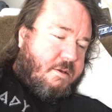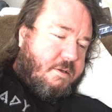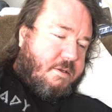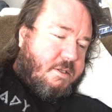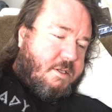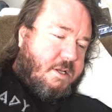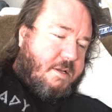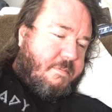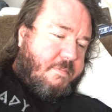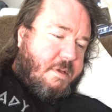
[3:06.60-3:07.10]

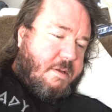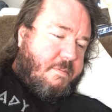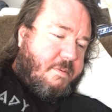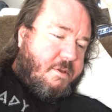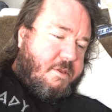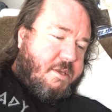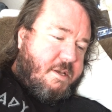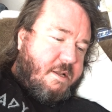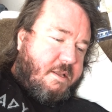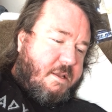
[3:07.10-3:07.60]
Some
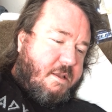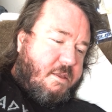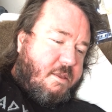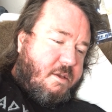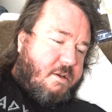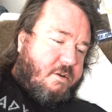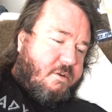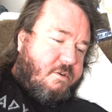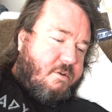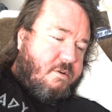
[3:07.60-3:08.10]
people think that
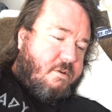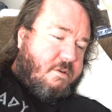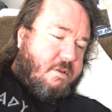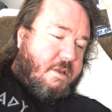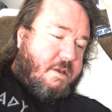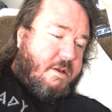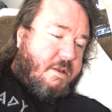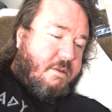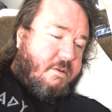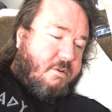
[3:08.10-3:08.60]
the cru
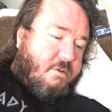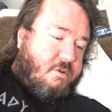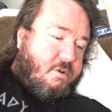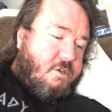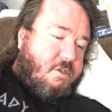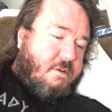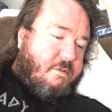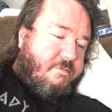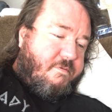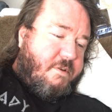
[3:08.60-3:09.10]
that
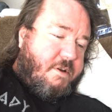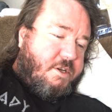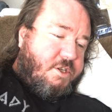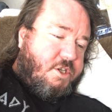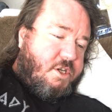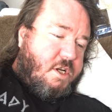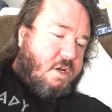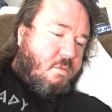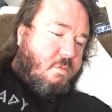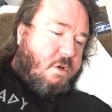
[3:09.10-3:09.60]

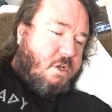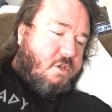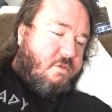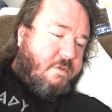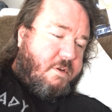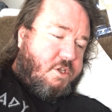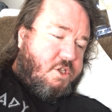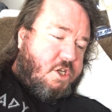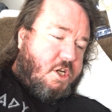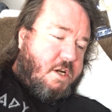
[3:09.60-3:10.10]
crucifixion was
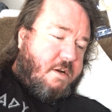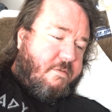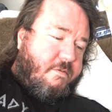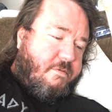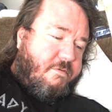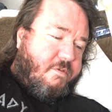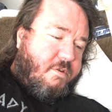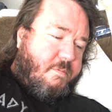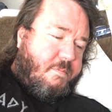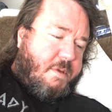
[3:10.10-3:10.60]
reserved
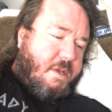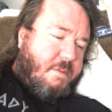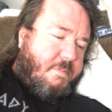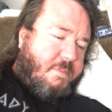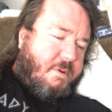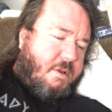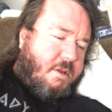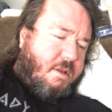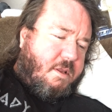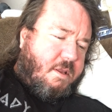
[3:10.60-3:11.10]
for
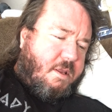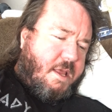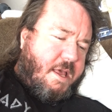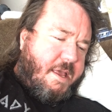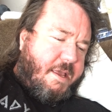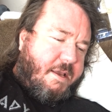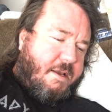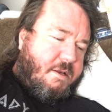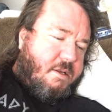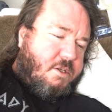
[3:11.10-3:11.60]
people
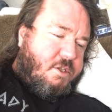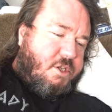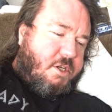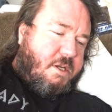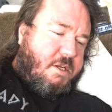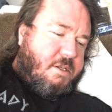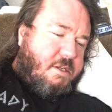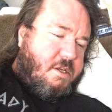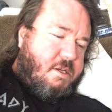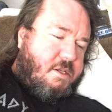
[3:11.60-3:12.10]
like
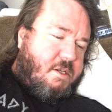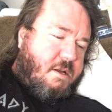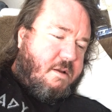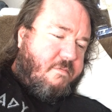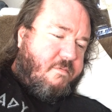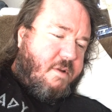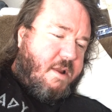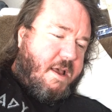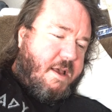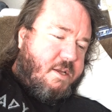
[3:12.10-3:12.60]
Jesus
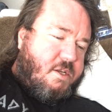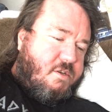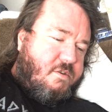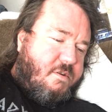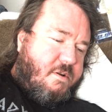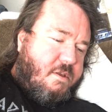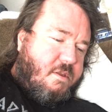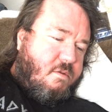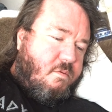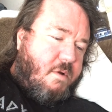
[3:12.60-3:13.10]
of
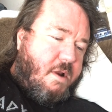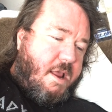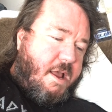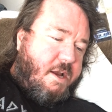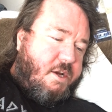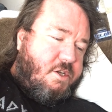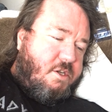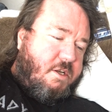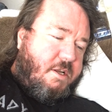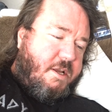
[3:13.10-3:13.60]
Nazareth, when
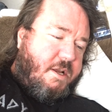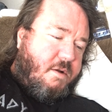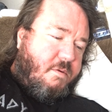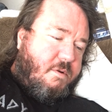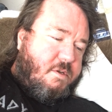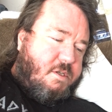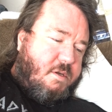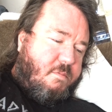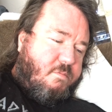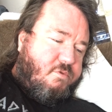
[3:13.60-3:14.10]
actually it
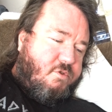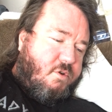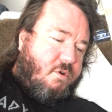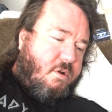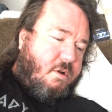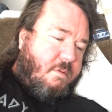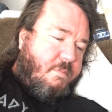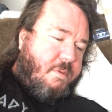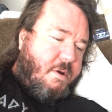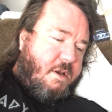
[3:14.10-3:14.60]
was a
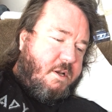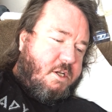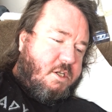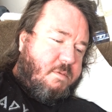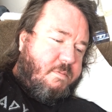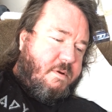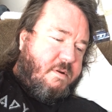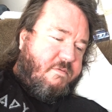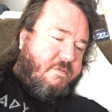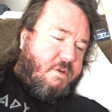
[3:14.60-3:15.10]
brutal
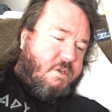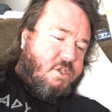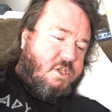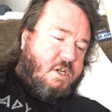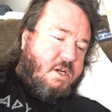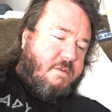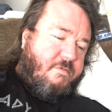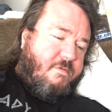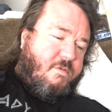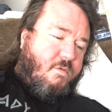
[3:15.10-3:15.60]
punishment
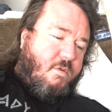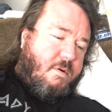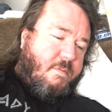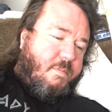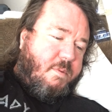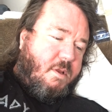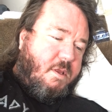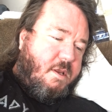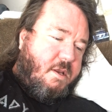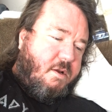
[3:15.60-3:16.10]
reserved for
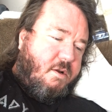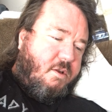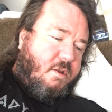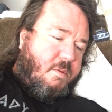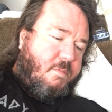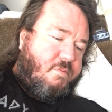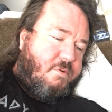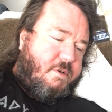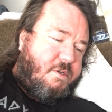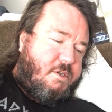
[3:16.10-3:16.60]

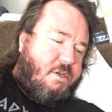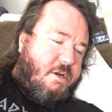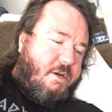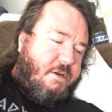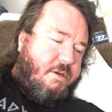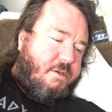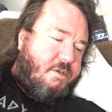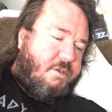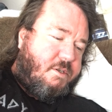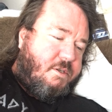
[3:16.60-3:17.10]
political
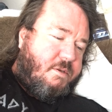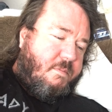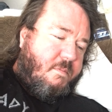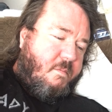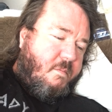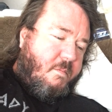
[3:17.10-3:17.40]
prisoners